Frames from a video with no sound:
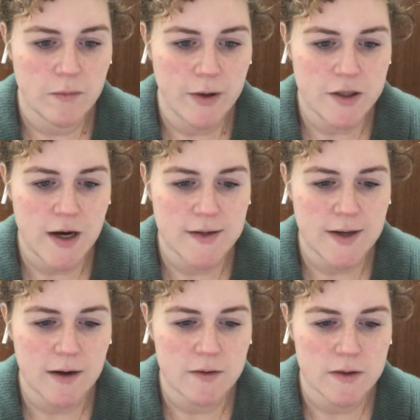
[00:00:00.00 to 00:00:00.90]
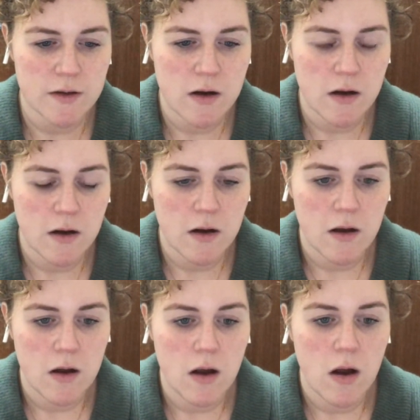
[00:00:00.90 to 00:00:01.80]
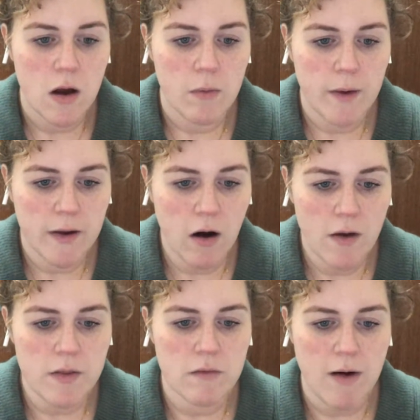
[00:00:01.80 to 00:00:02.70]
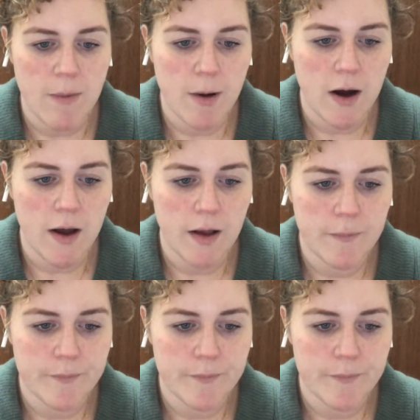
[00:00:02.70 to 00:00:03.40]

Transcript: Midge heads out. We got the rabbi.